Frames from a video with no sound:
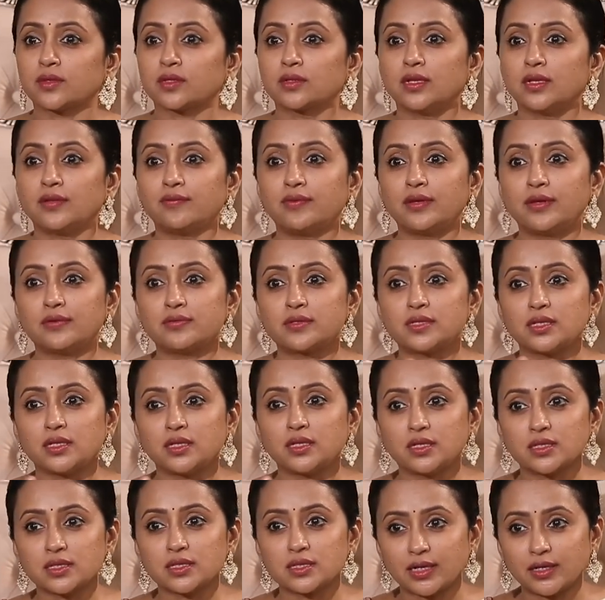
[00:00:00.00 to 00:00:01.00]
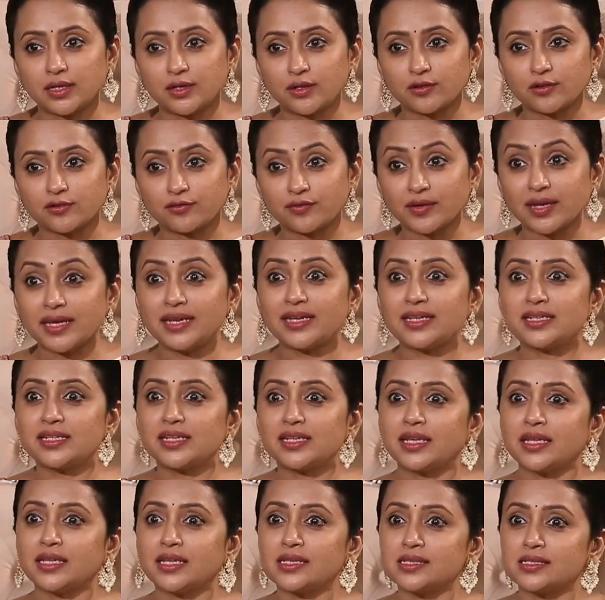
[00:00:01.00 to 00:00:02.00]
then we have seen this kind of fairy
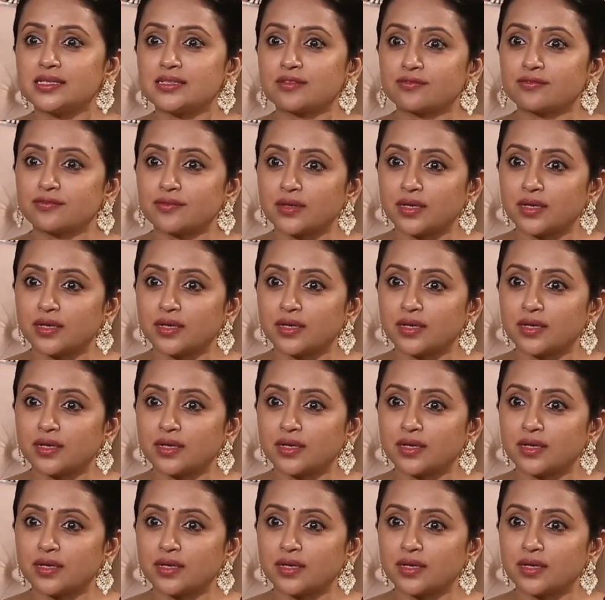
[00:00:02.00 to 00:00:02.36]
tales,